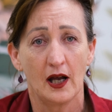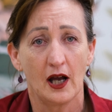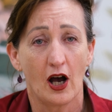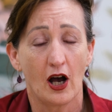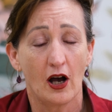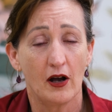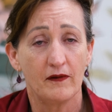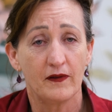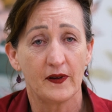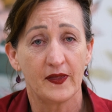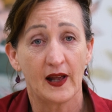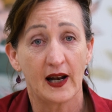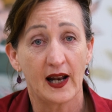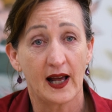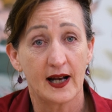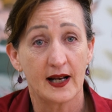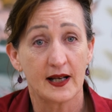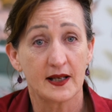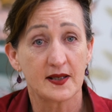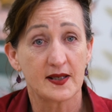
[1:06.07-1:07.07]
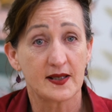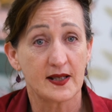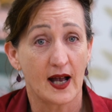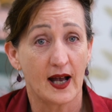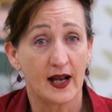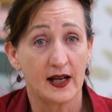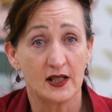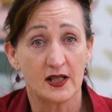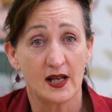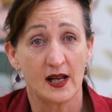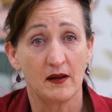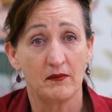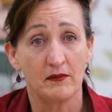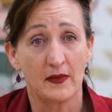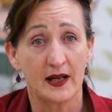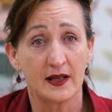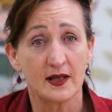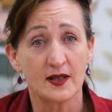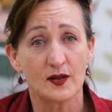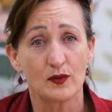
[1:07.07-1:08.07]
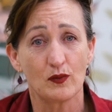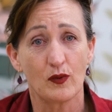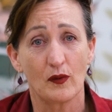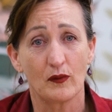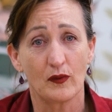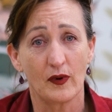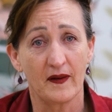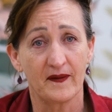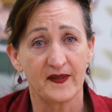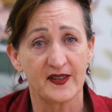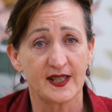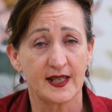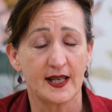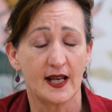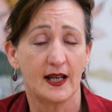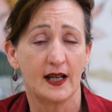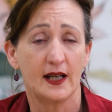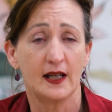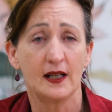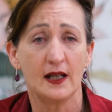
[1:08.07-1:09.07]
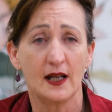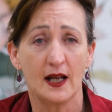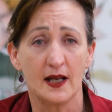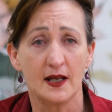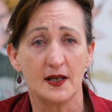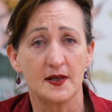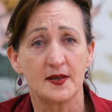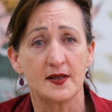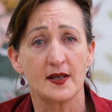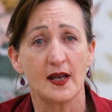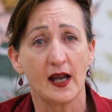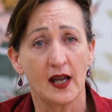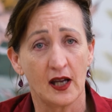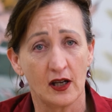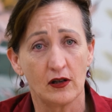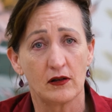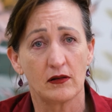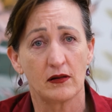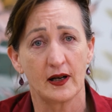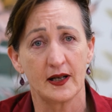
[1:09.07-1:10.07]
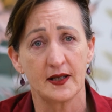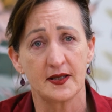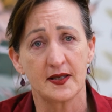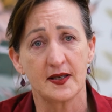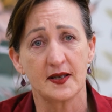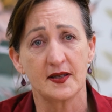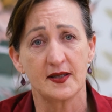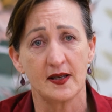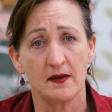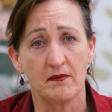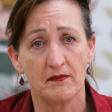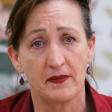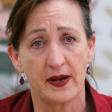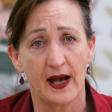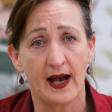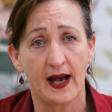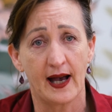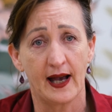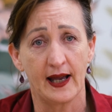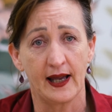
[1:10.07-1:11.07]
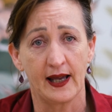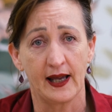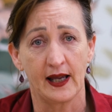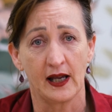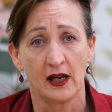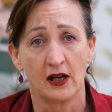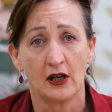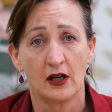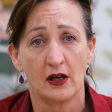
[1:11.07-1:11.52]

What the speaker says: Over the last 18 months, what we've seen is increases in pay